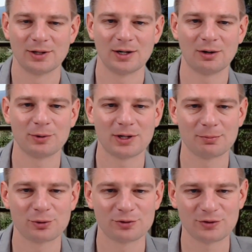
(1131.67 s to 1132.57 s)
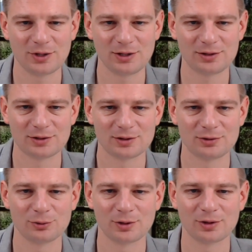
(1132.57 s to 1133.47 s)
Now we can proceed
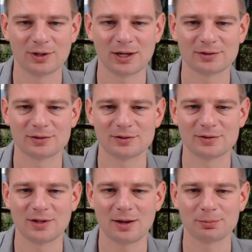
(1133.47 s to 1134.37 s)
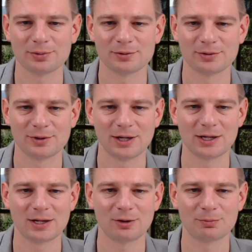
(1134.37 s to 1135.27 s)
doing the next step
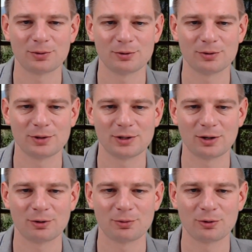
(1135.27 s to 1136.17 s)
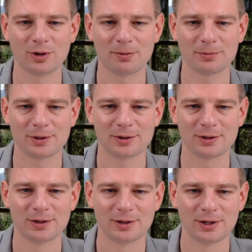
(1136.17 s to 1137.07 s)
in our program.
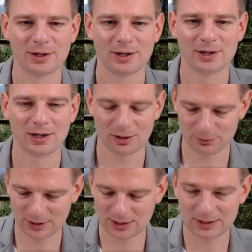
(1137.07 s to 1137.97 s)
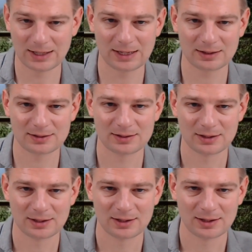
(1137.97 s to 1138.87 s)
Now we can get
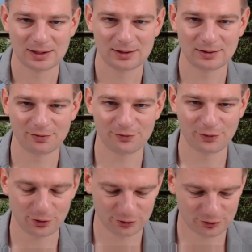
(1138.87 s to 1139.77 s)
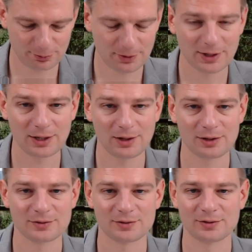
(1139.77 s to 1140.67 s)
the first
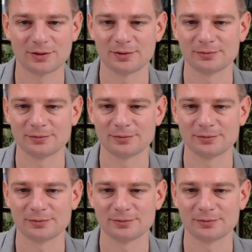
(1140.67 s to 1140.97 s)
playlist